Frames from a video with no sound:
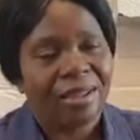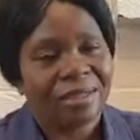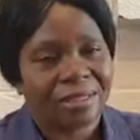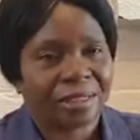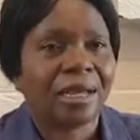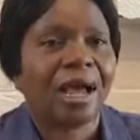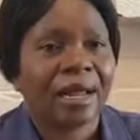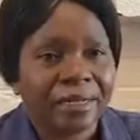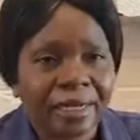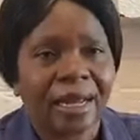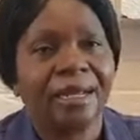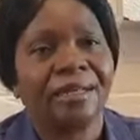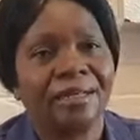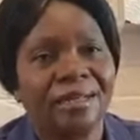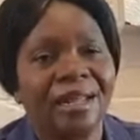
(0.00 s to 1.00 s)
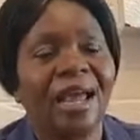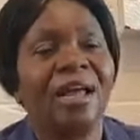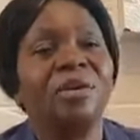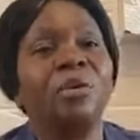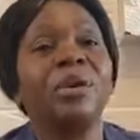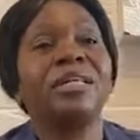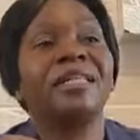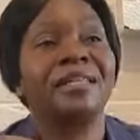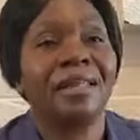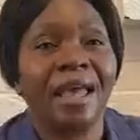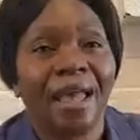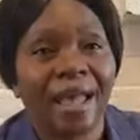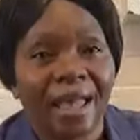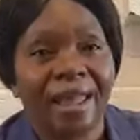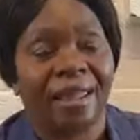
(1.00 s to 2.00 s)
scattered. They are not
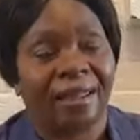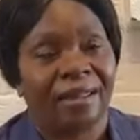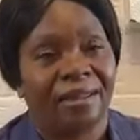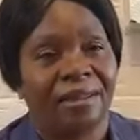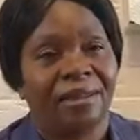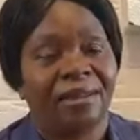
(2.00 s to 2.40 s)
there.